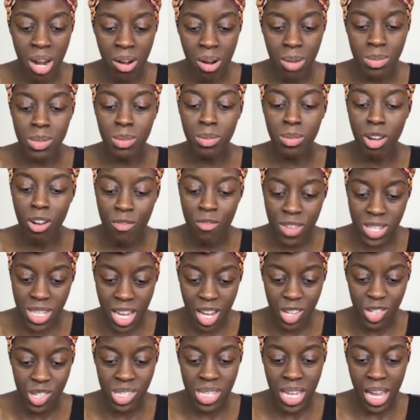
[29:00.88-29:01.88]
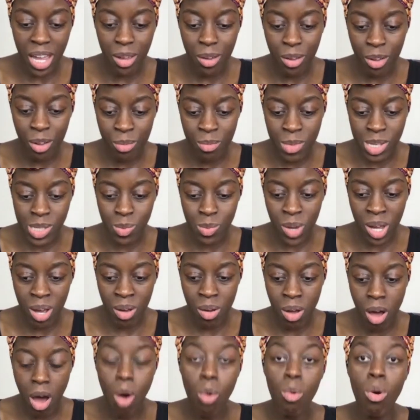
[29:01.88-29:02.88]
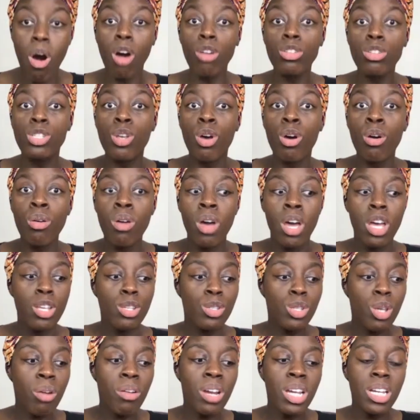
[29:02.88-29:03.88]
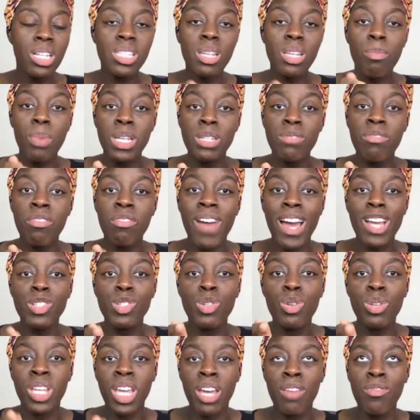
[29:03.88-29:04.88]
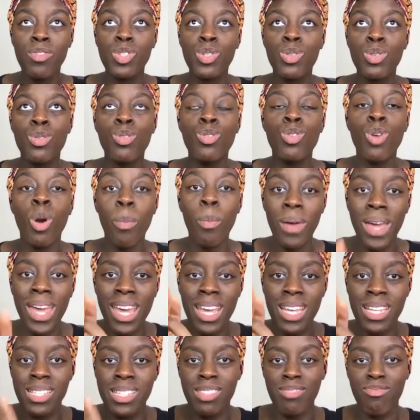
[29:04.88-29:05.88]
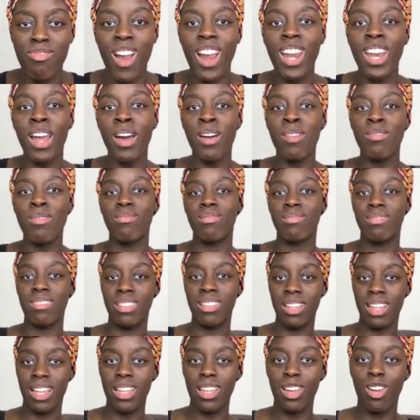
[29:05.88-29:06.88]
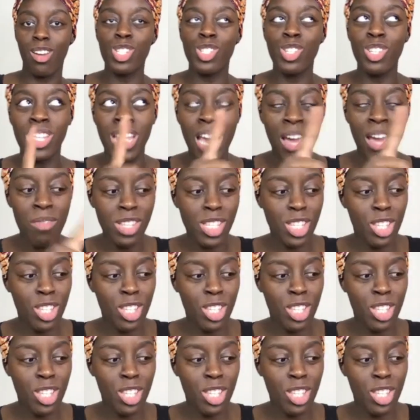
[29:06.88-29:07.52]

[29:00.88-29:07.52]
up some conversations at home as well. Oh, also, sorry, some piece of advice you give to your peers right now. Because you gave it to